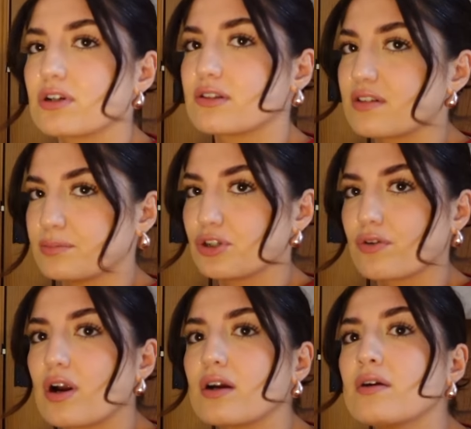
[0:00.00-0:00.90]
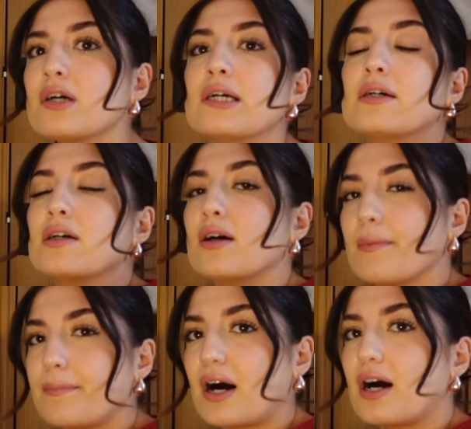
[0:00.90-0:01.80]
and subgenre,
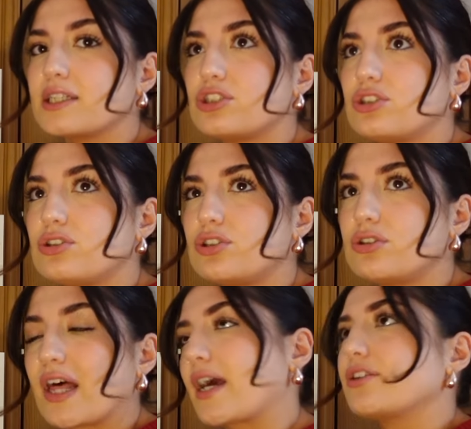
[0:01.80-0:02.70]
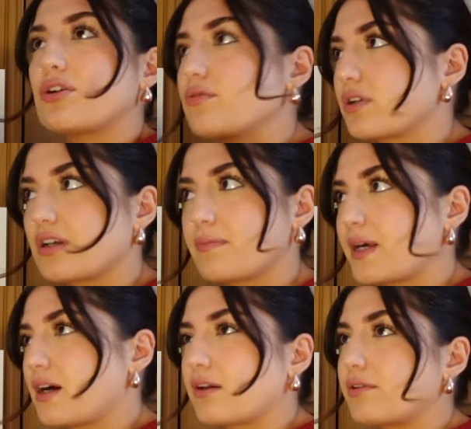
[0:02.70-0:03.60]
but I don't organise by
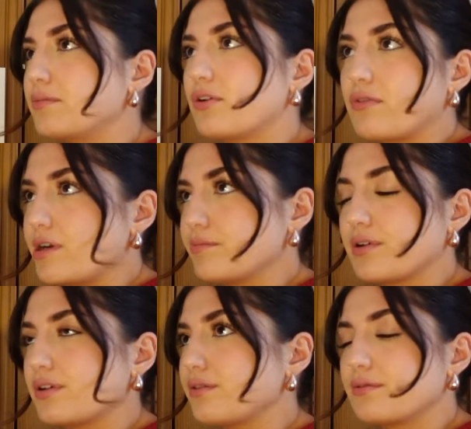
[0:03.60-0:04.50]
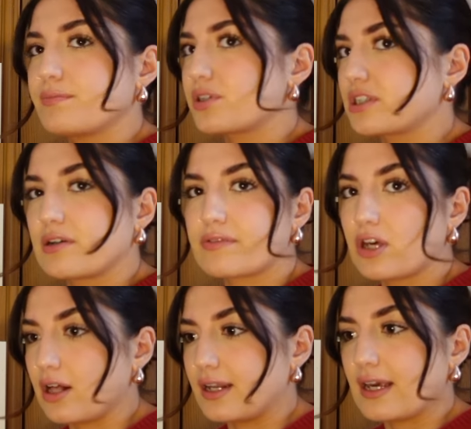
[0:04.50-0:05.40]
colour. I'm not a rainbow bookshelf
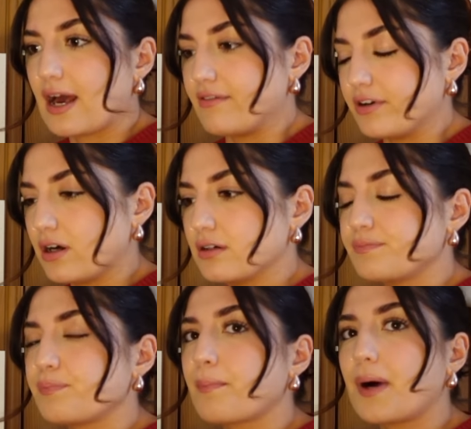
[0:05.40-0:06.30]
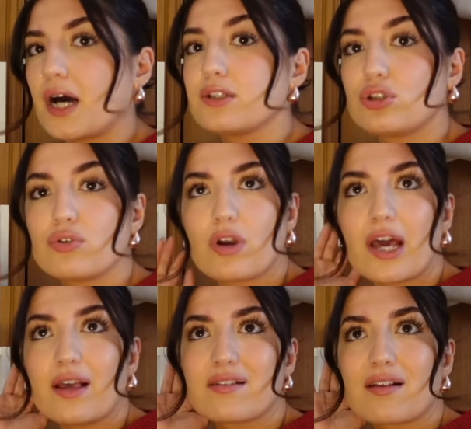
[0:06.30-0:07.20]
girly ever, but I do
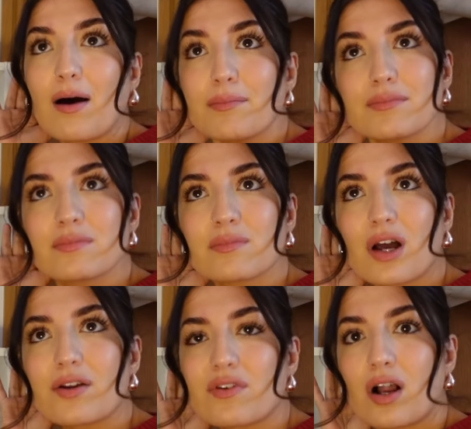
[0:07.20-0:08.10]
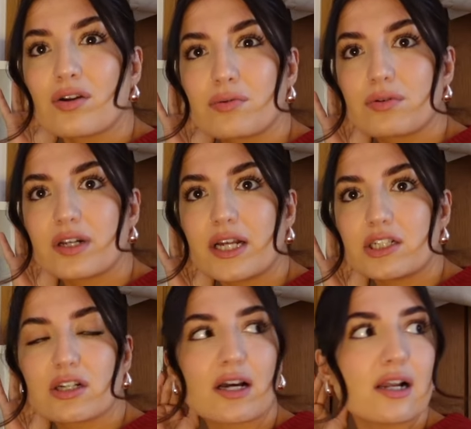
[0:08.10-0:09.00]
like some kind of colour
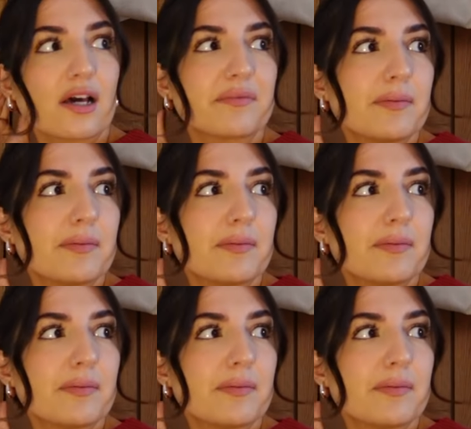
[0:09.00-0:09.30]
coordination. Like I like my